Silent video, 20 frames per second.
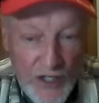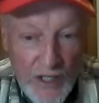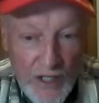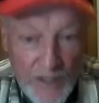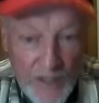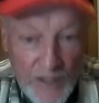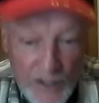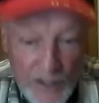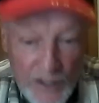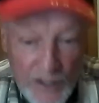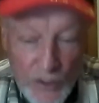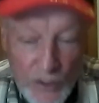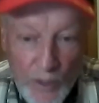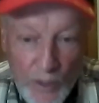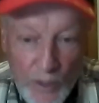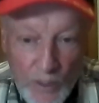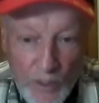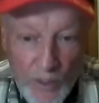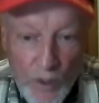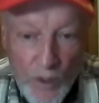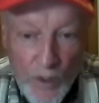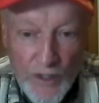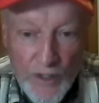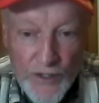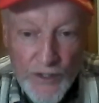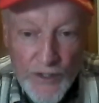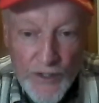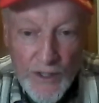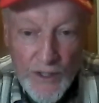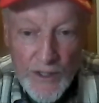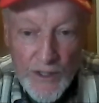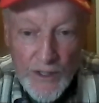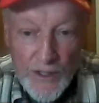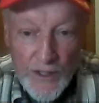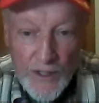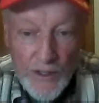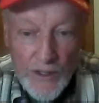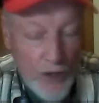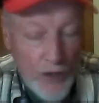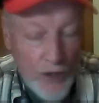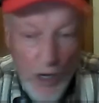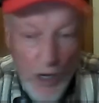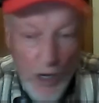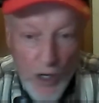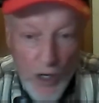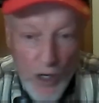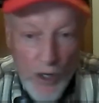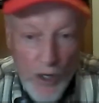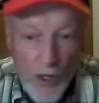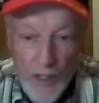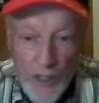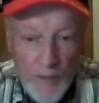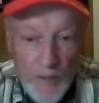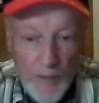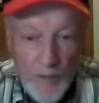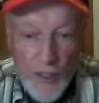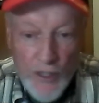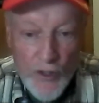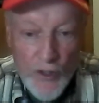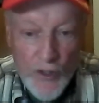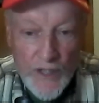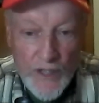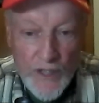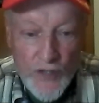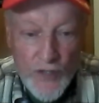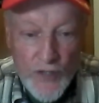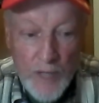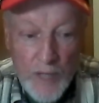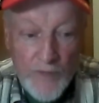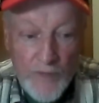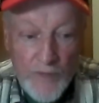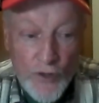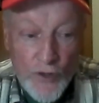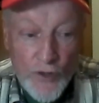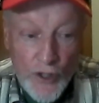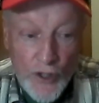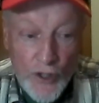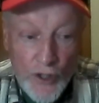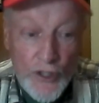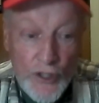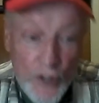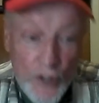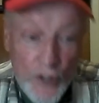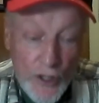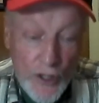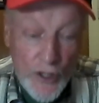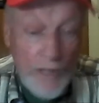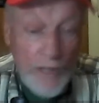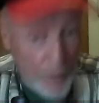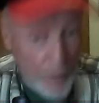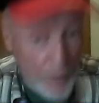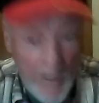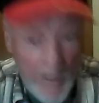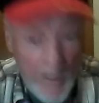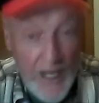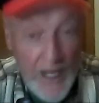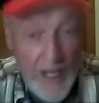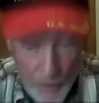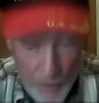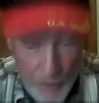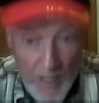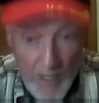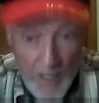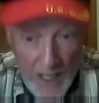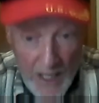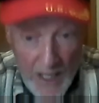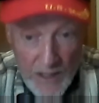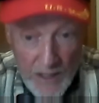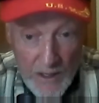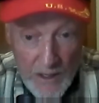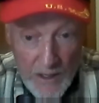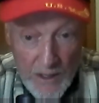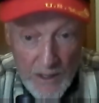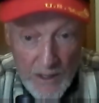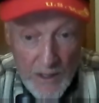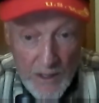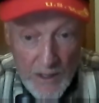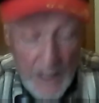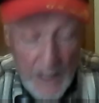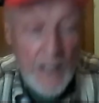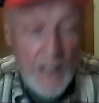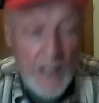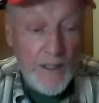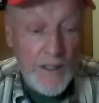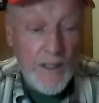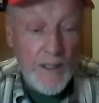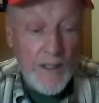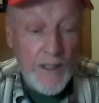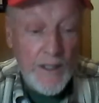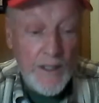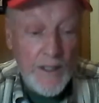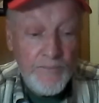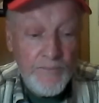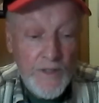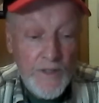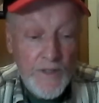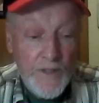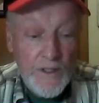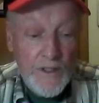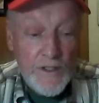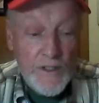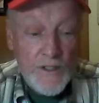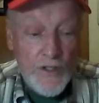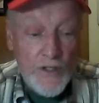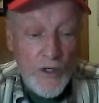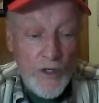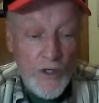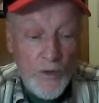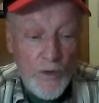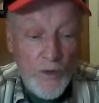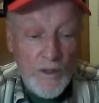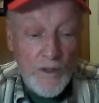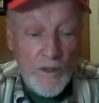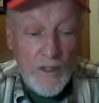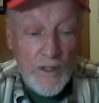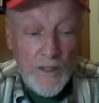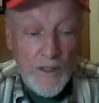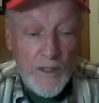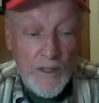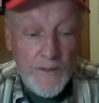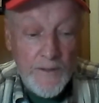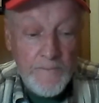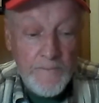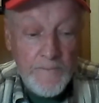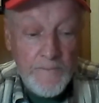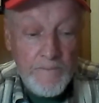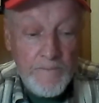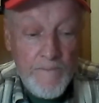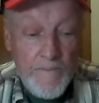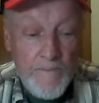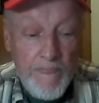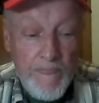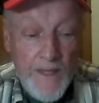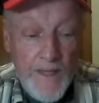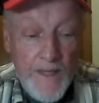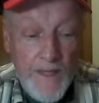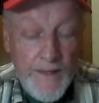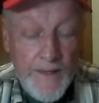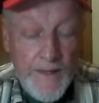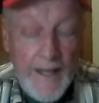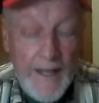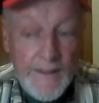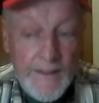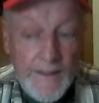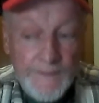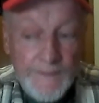this is the way it works. You're all going to be treated the same. If you're good, you're good. If you're bad, you're bad. And um, so uh, that